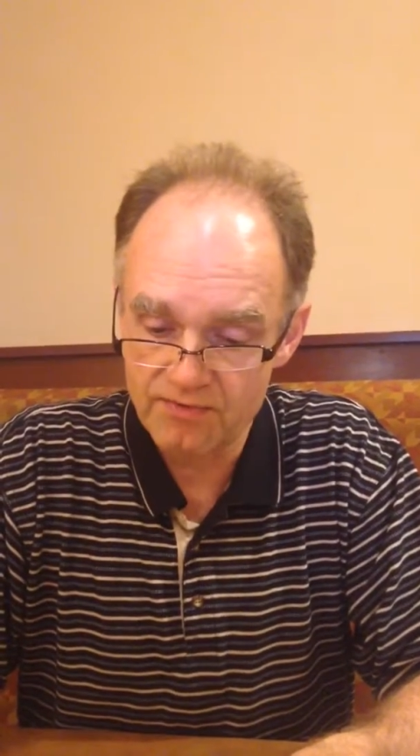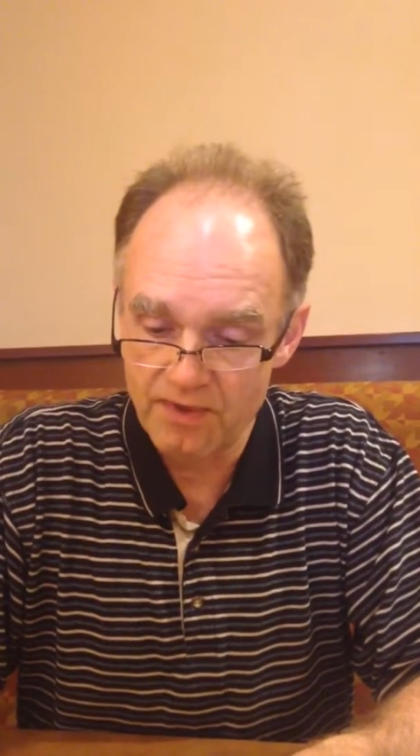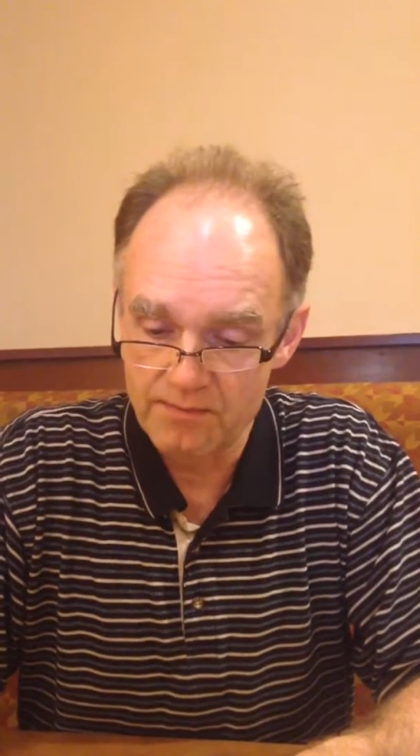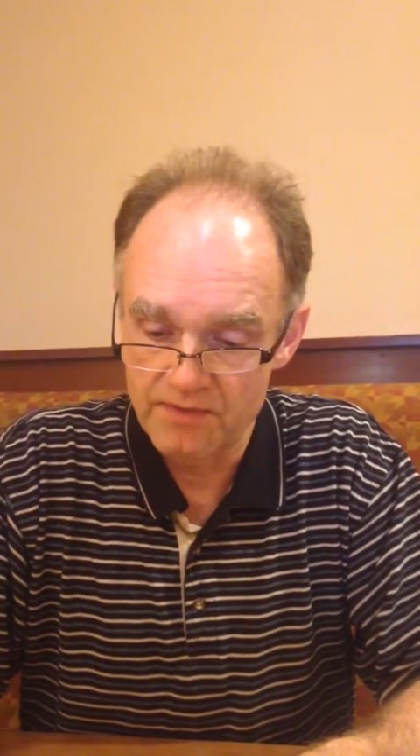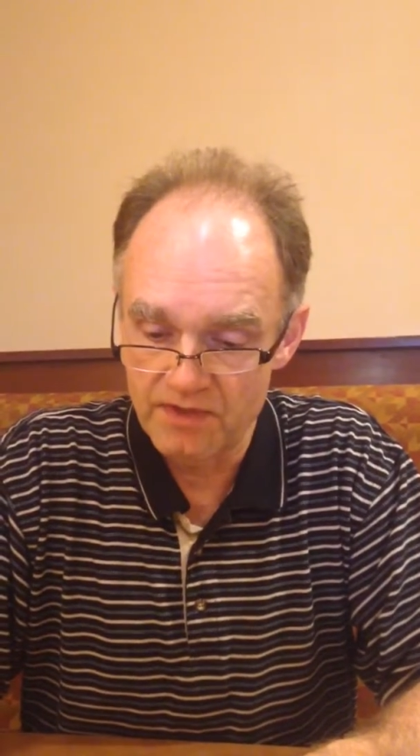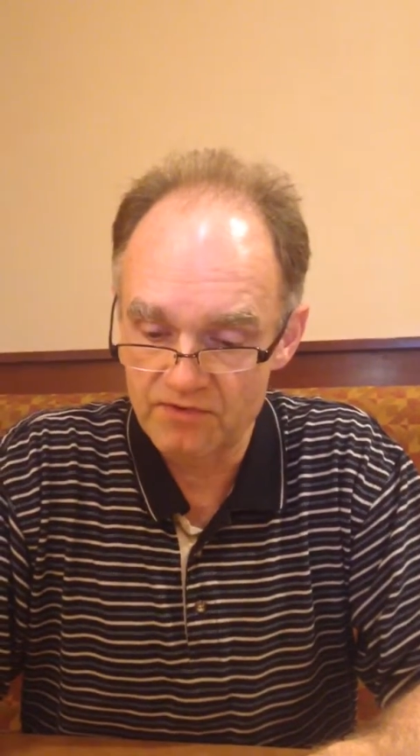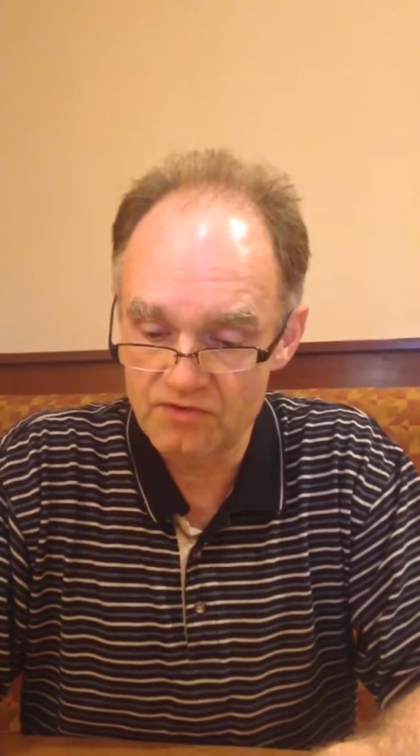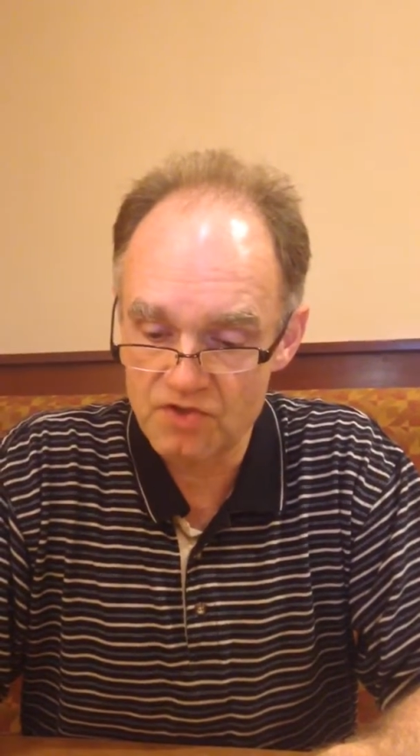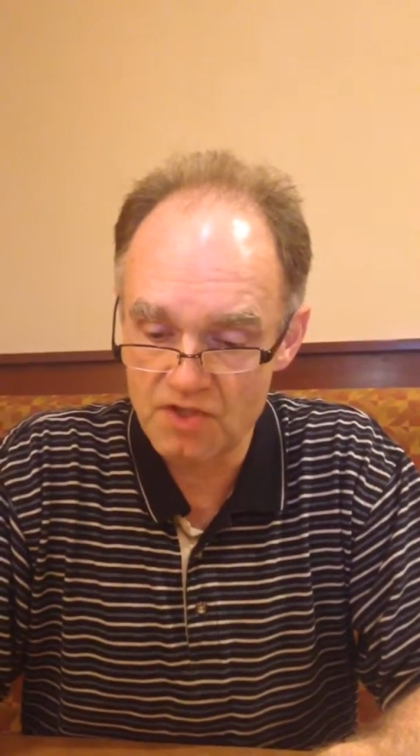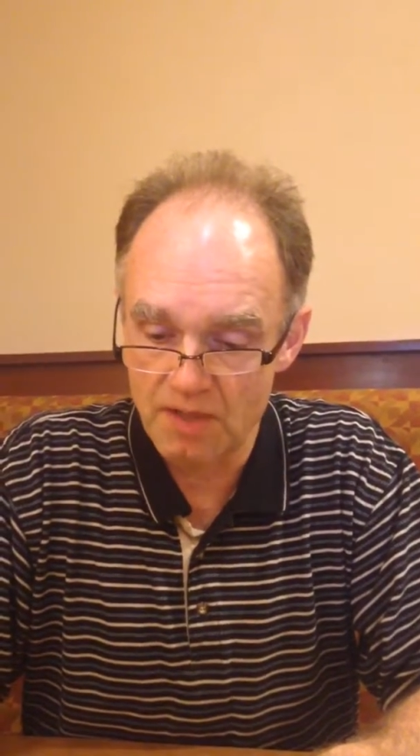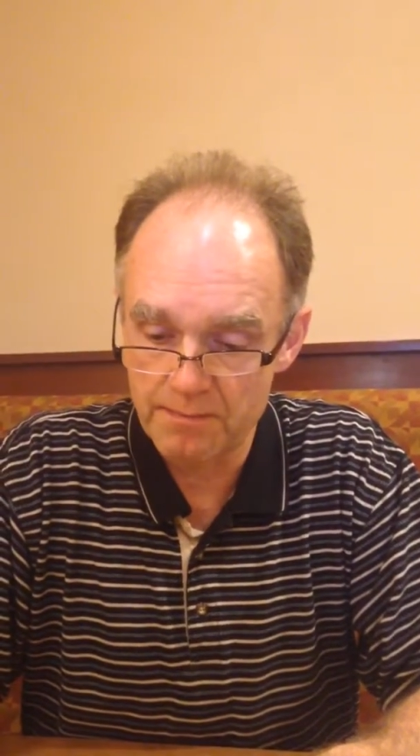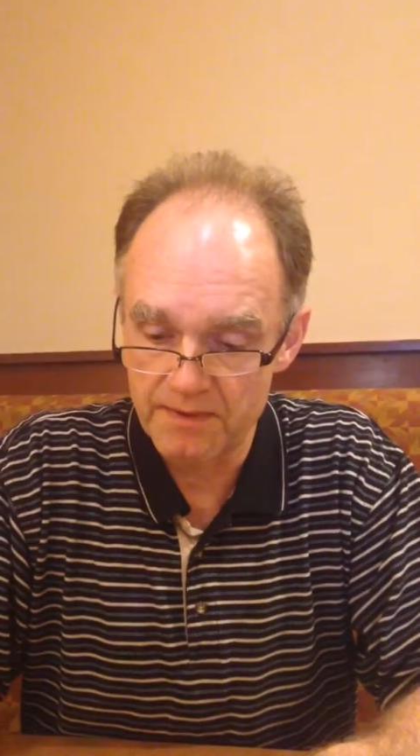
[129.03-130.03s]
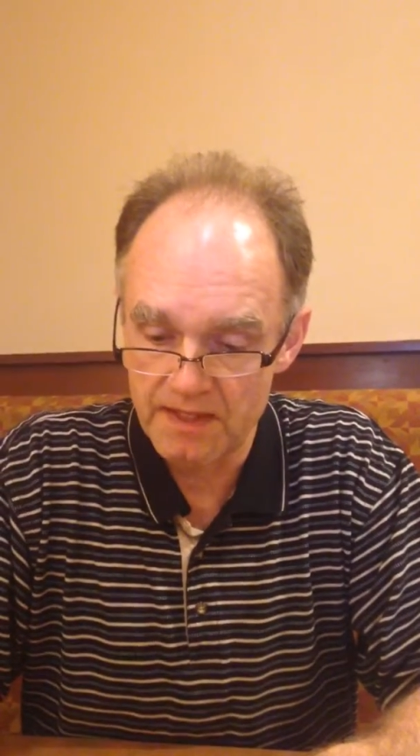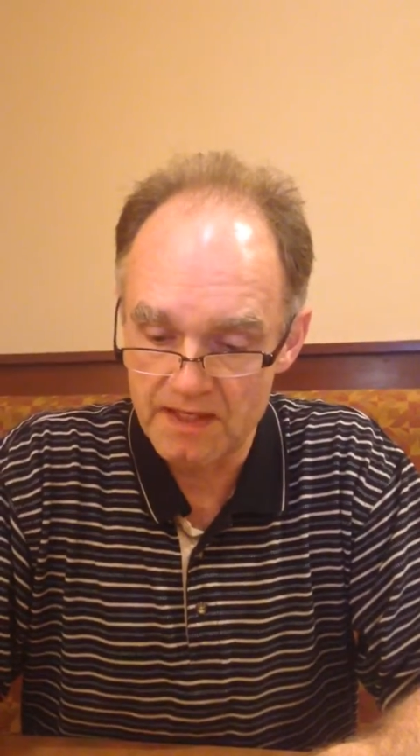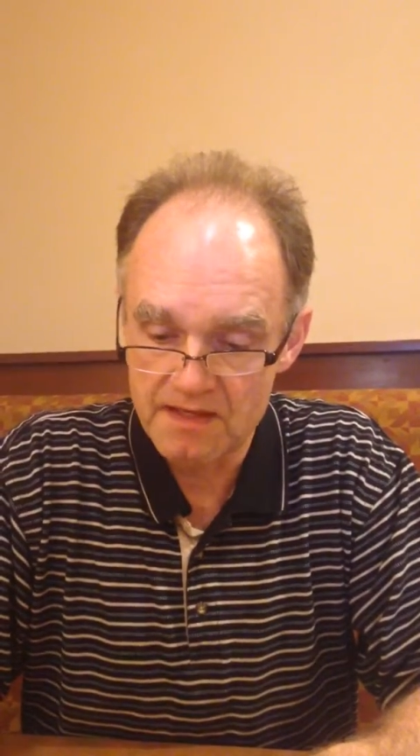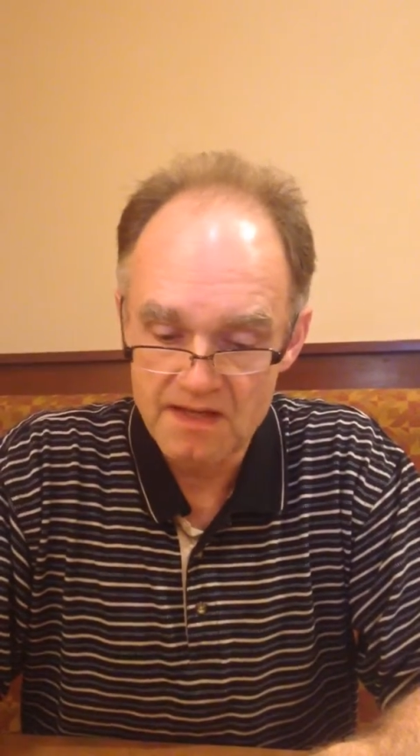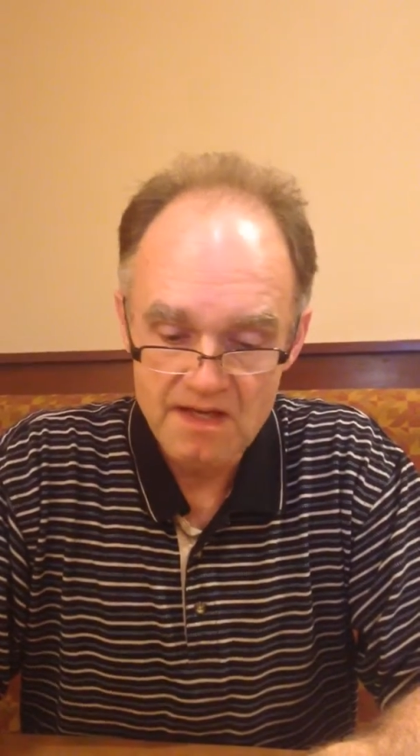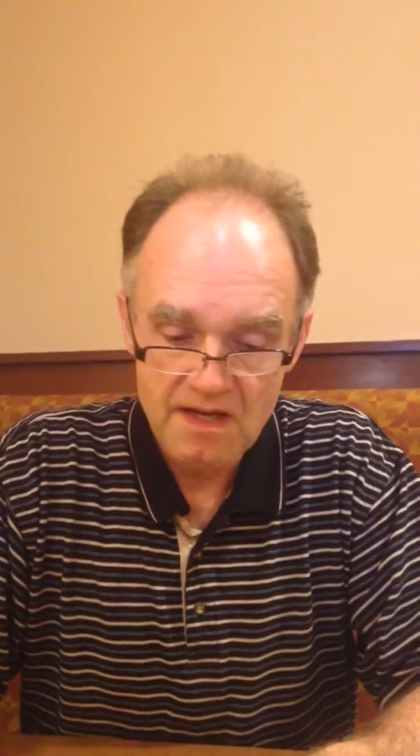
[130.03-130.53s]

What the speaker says: from this company